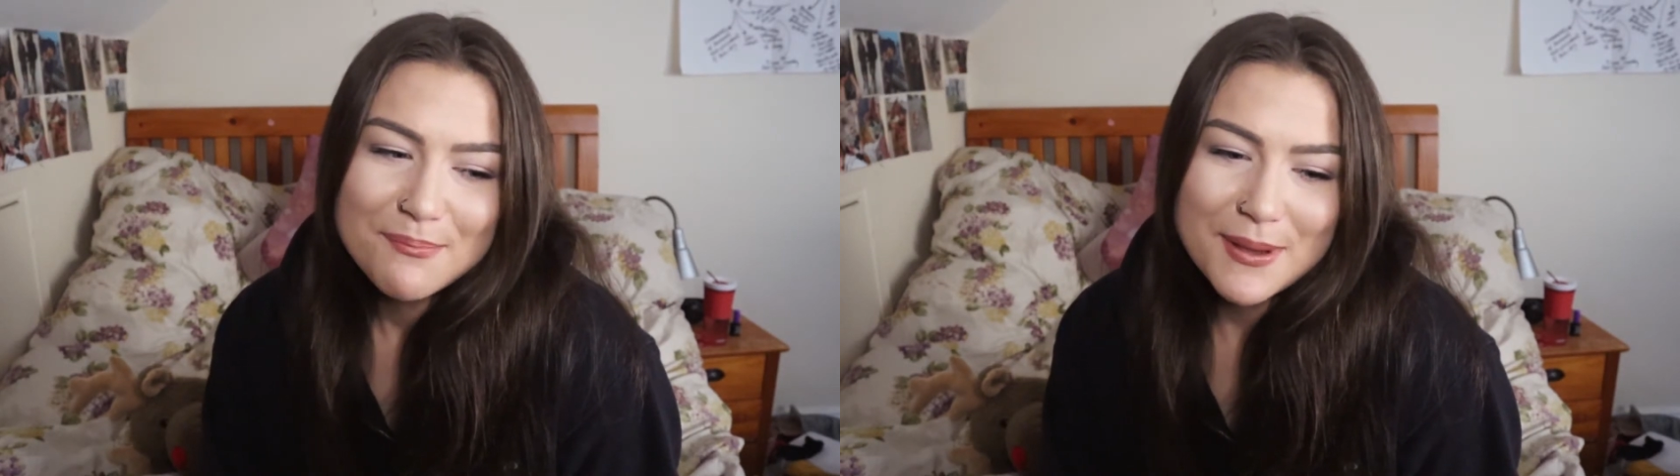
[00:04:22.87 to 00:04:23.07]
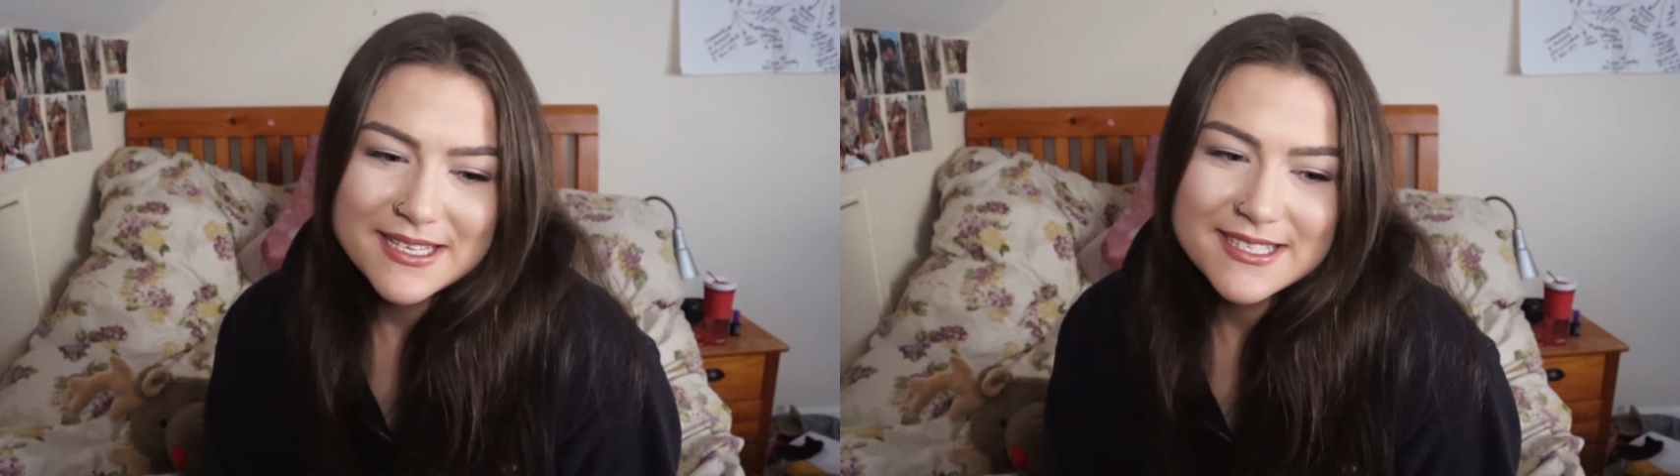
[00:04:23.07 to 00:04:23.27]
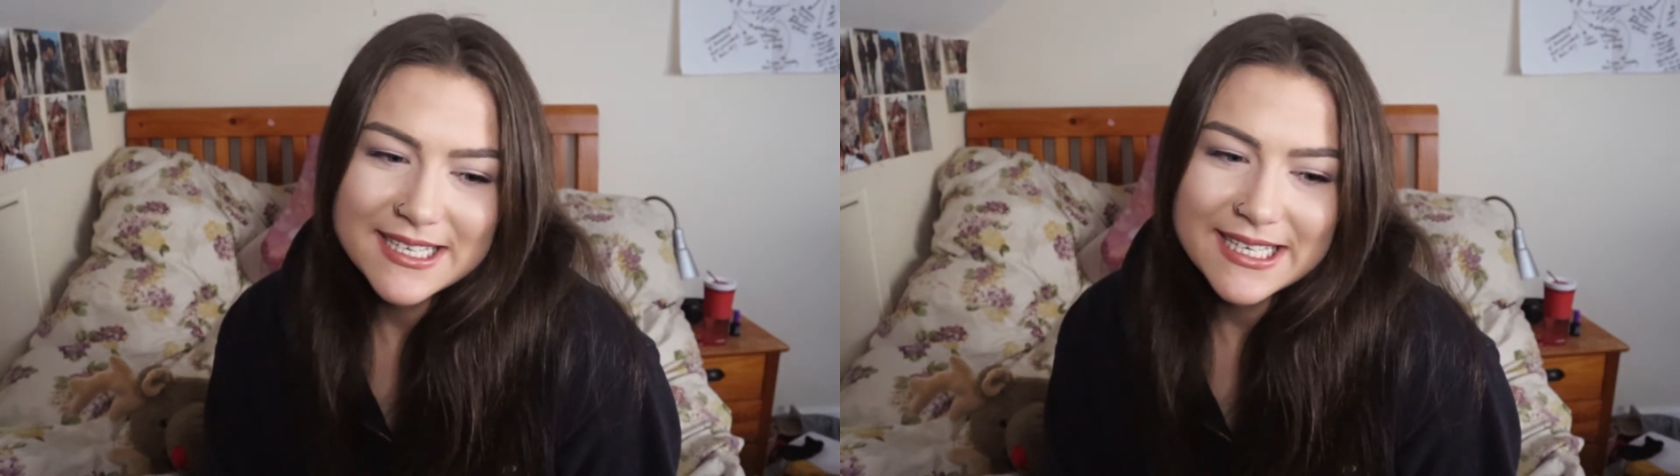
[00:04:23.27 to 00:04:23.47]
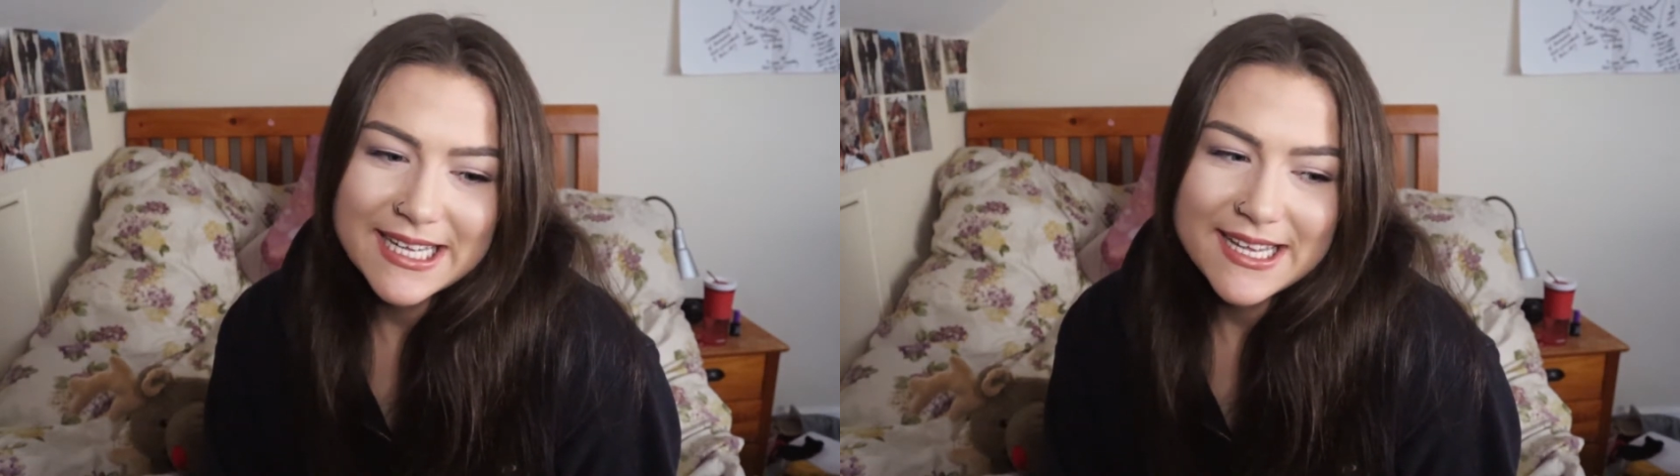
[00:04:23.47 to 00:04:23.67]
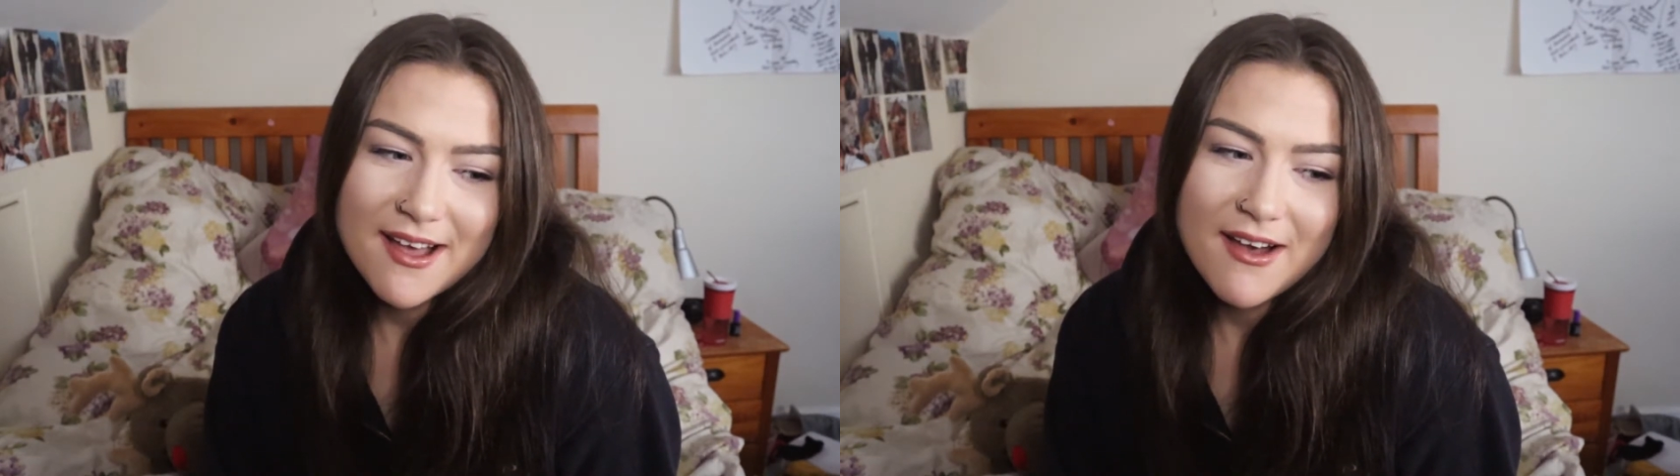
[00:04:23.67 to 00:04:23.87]

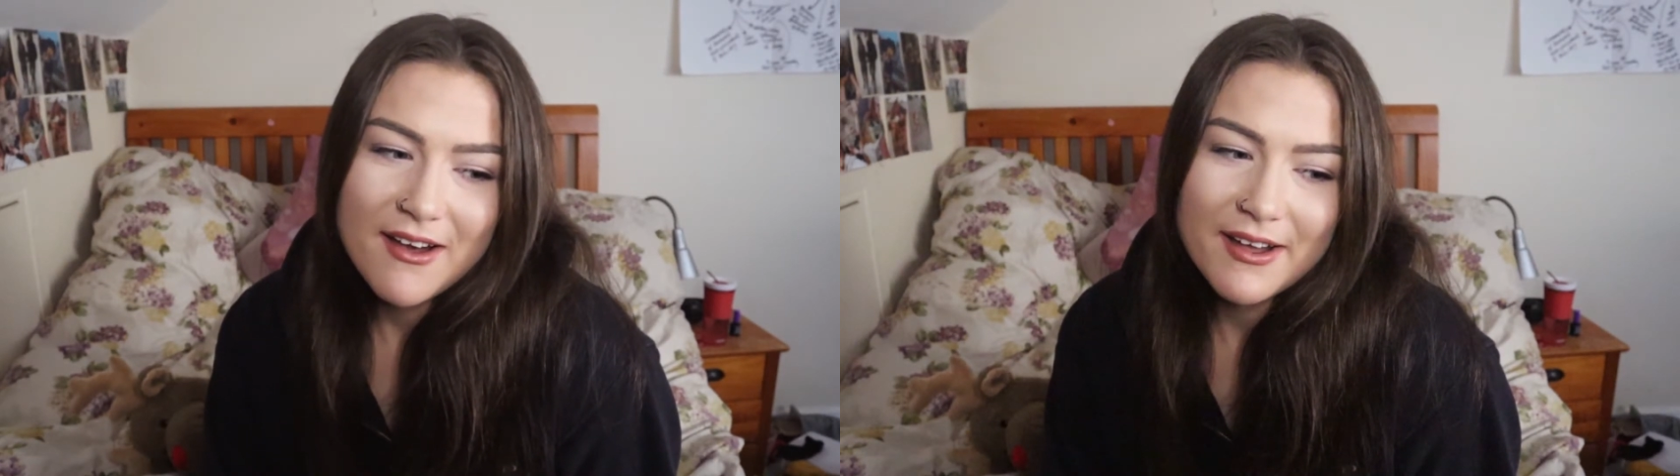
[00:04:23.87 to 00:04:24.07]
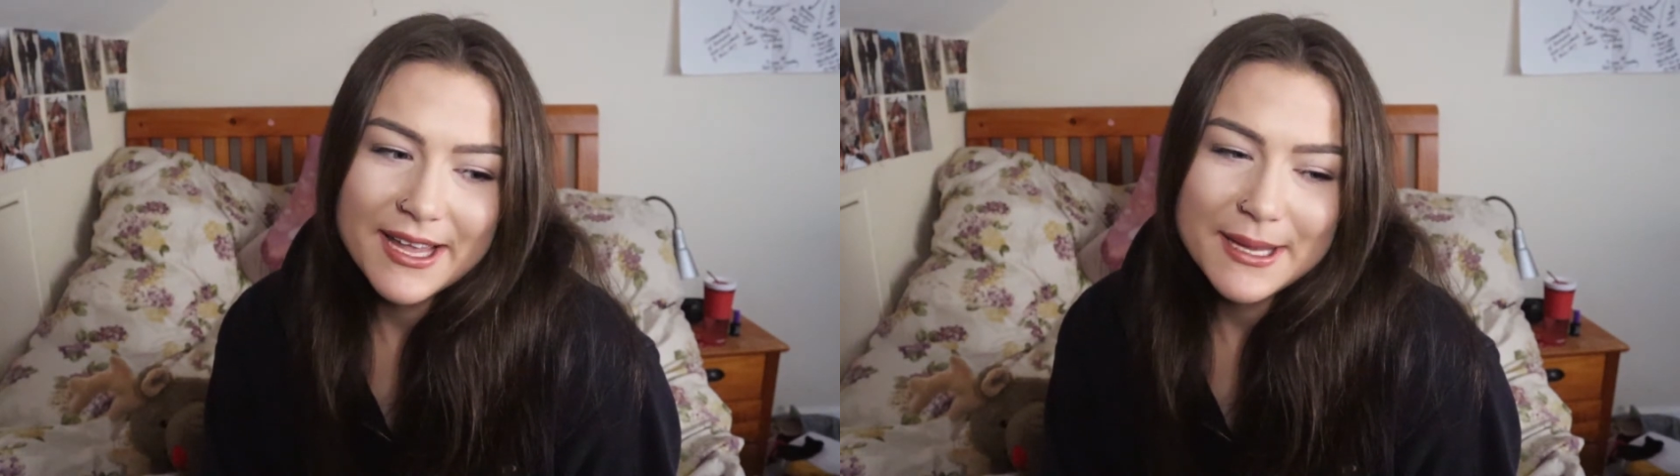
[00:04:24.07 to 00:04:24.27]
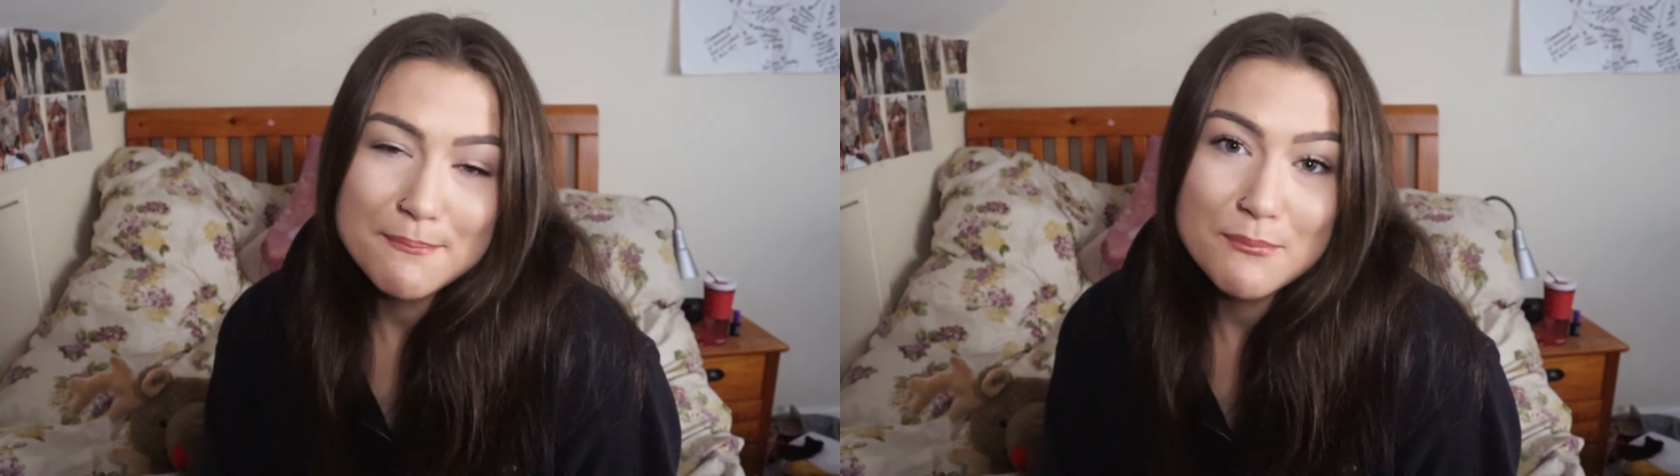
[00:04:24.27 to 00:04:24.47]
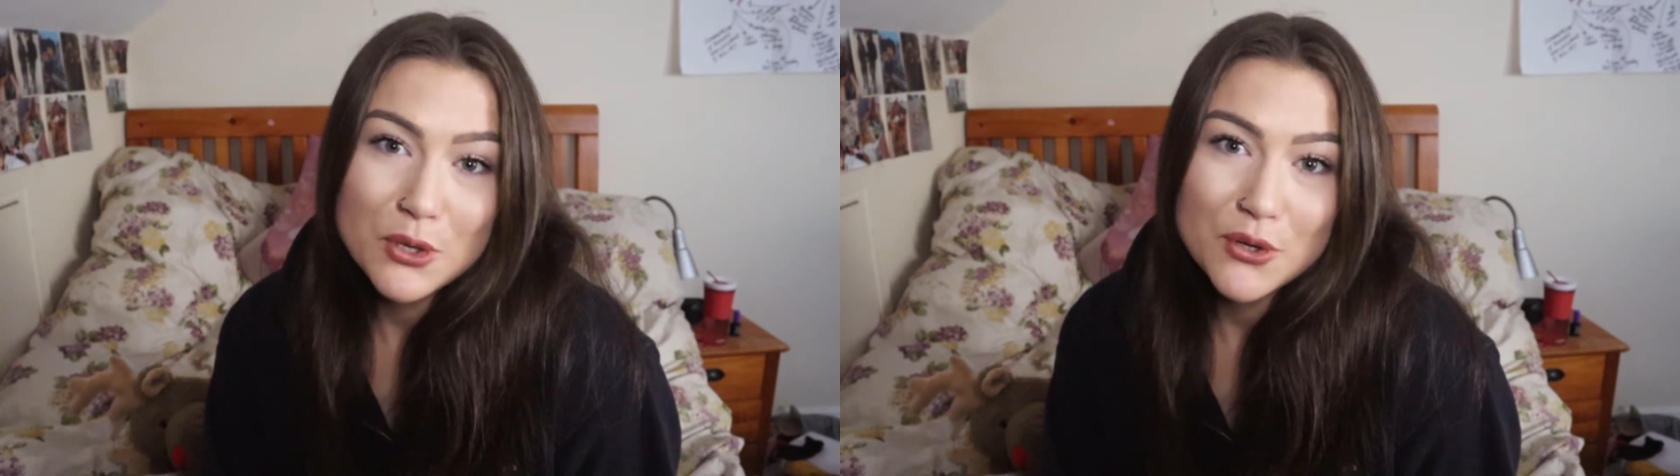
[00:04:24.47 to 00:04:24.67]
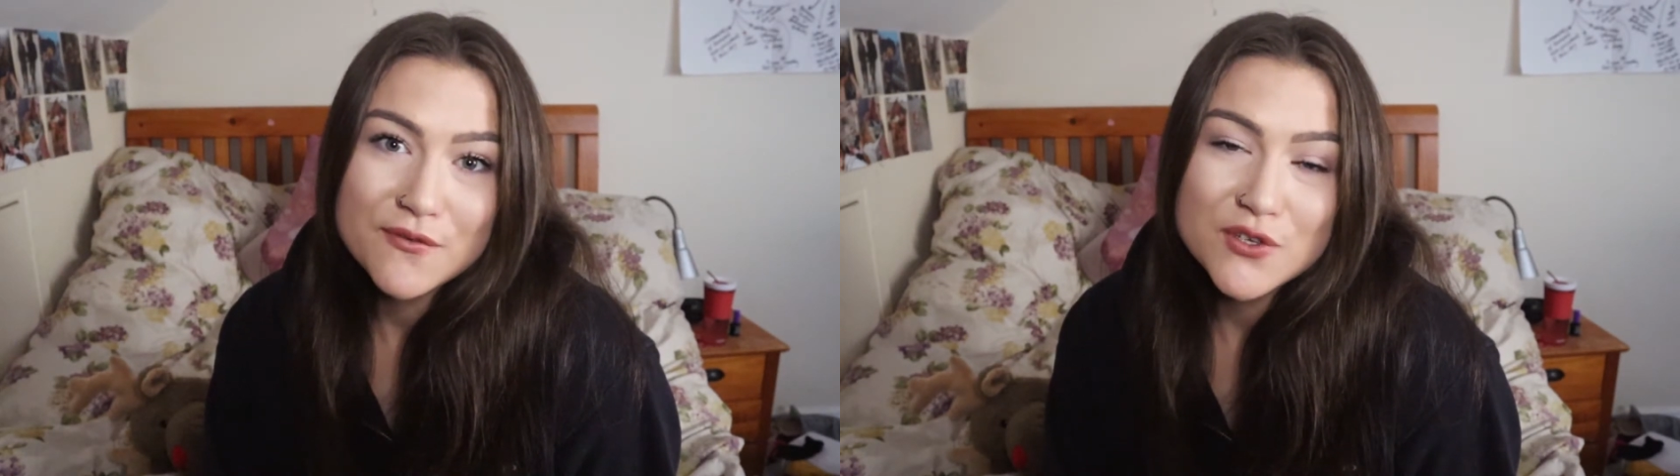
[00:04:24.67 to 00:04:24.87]
Basically, I
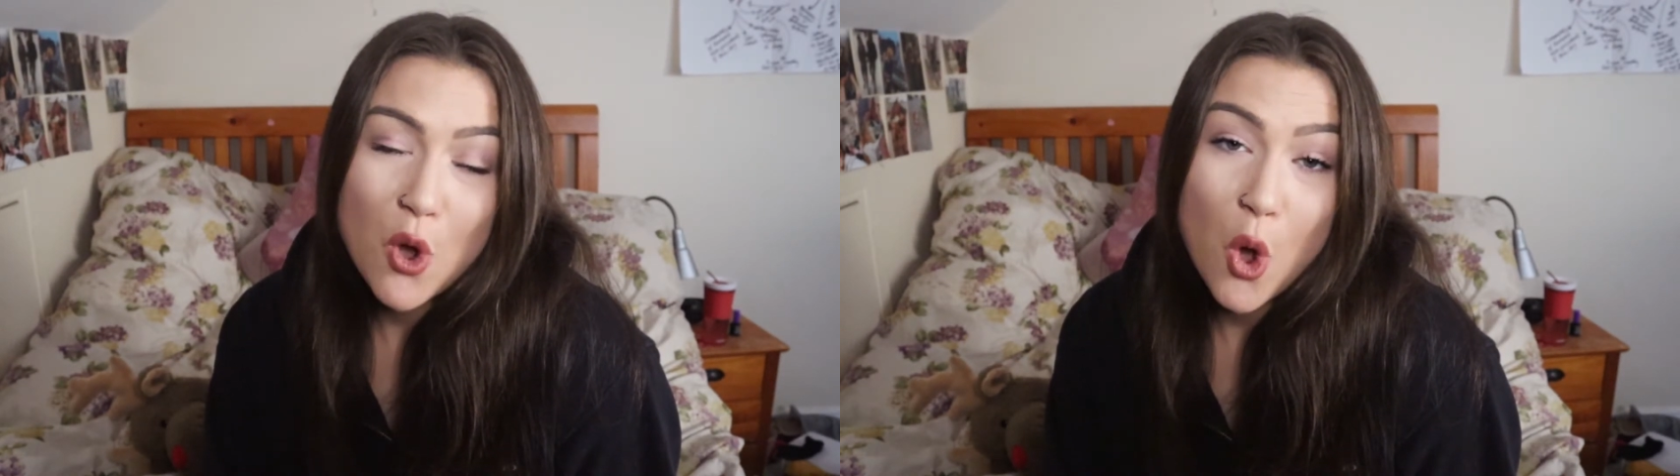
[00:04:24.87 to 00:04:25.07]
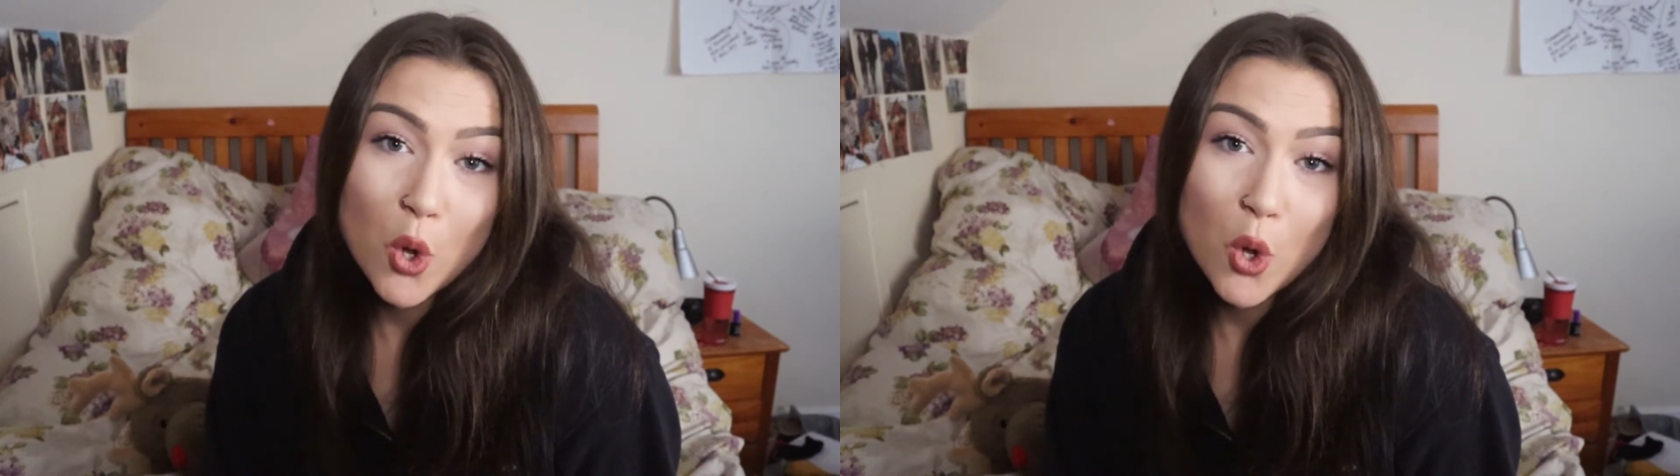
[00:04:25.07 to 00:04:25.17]
moved